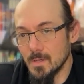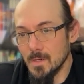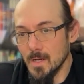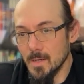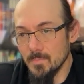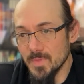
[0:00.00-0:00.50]

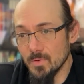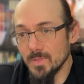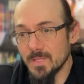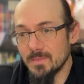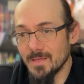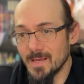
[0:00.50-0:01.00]
The
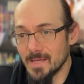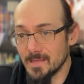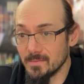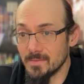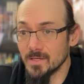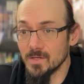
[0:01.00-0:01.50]
only thing I
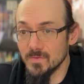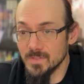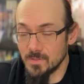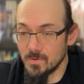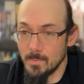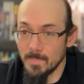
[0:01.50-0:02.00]
can think of is
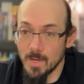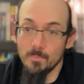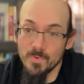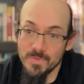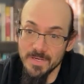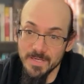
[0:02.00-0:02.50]
coming up
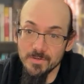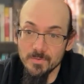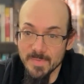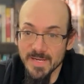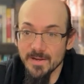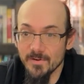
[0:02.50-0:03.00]
with an
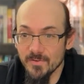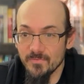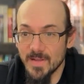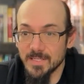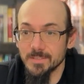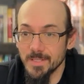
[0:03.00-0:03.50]
intermediary
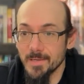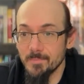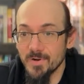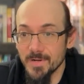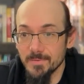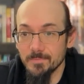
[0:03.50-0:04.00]
fetch
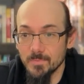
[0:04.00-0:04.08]
library,